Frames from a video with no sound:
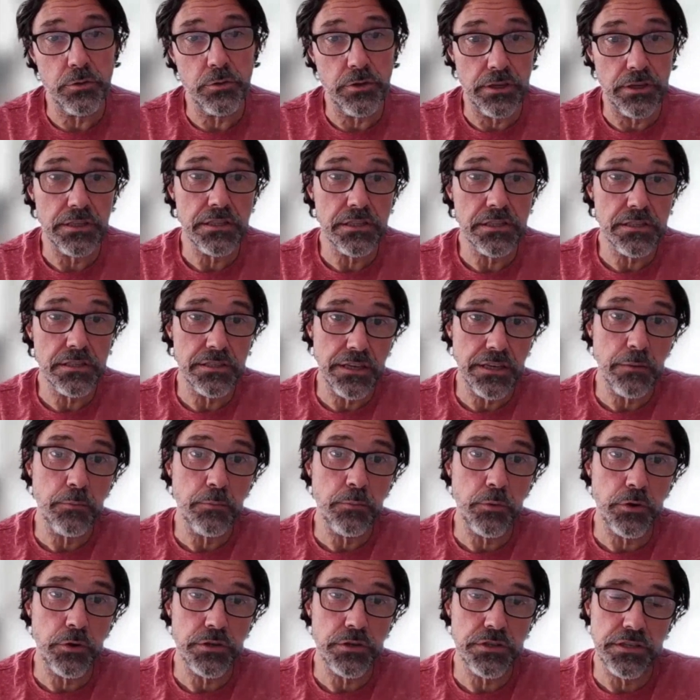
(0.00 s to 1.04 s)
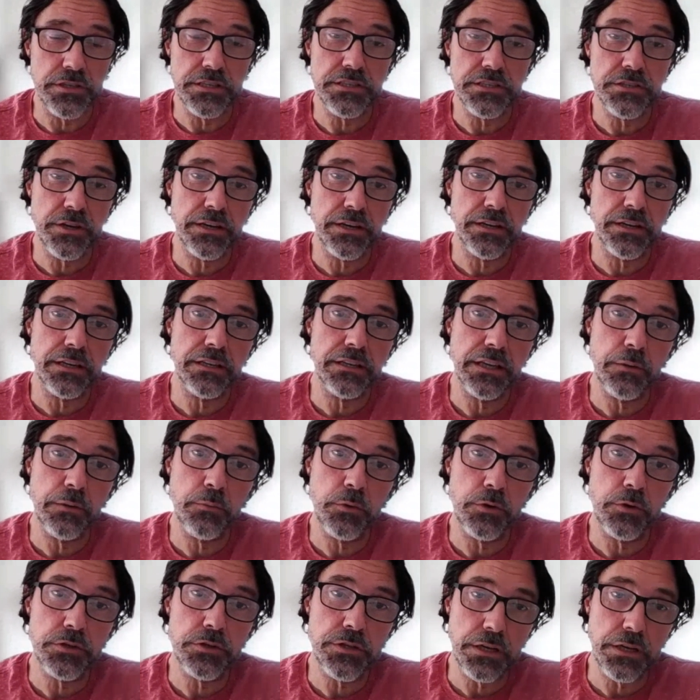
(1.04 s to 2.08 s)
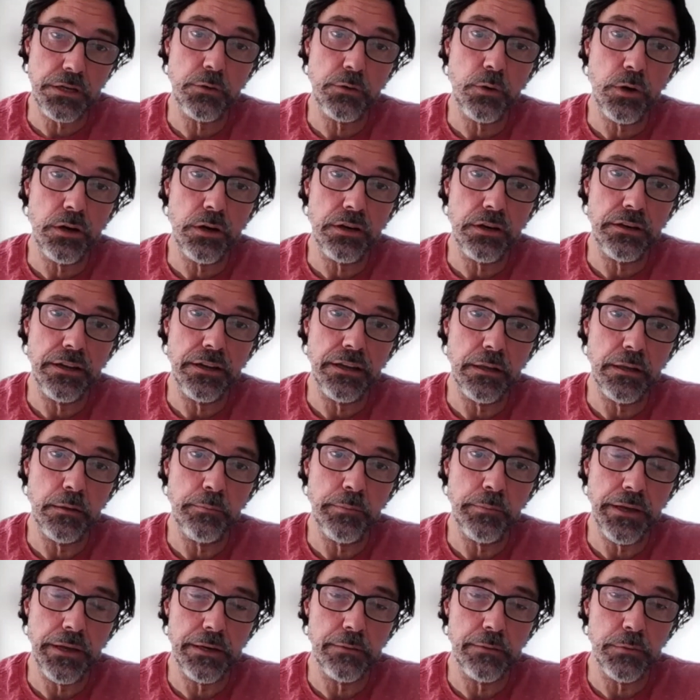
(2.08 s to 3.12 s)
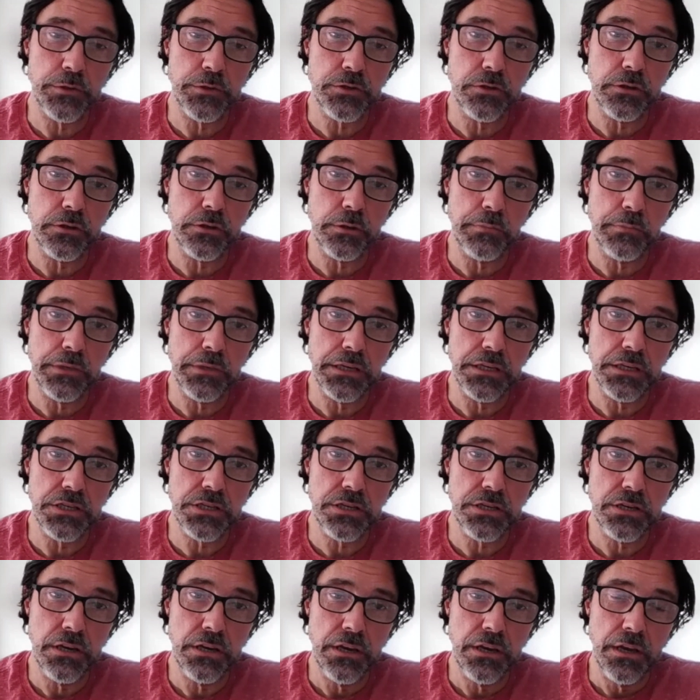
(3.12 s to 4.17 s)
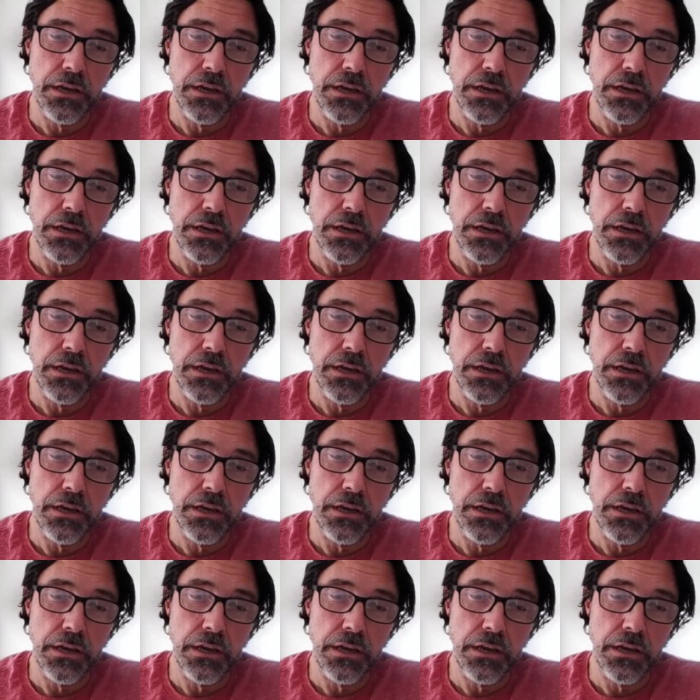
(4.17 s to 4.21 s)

to these networks, these stranding networks that go out and help animals on the beach.